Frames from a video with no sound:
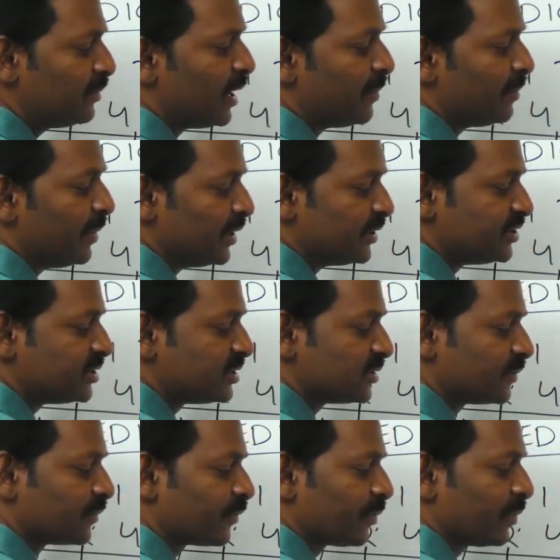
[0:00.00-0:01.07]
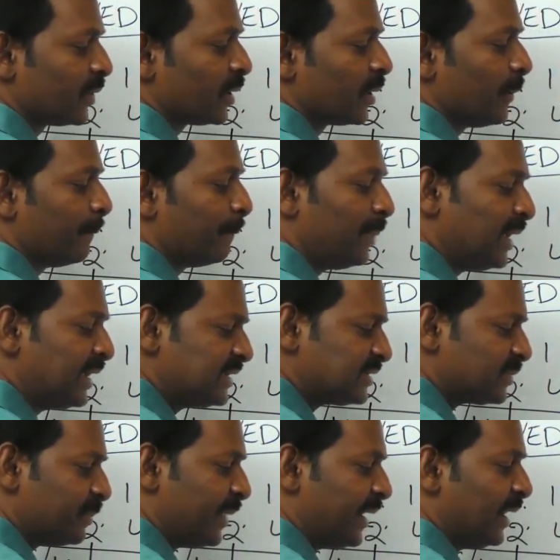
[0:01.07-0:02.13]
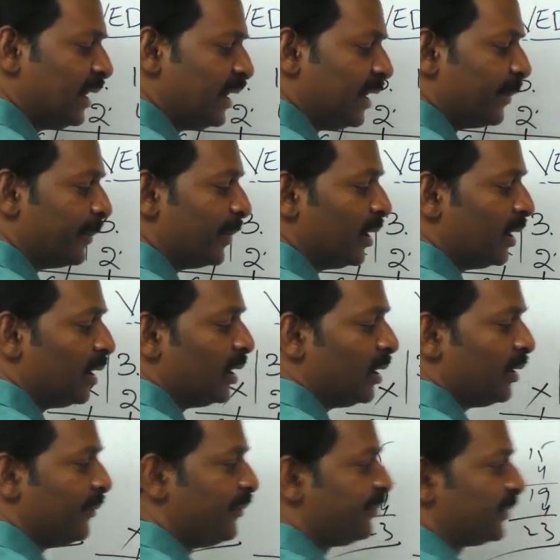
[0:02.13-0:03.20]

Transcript: numbers plus middle number.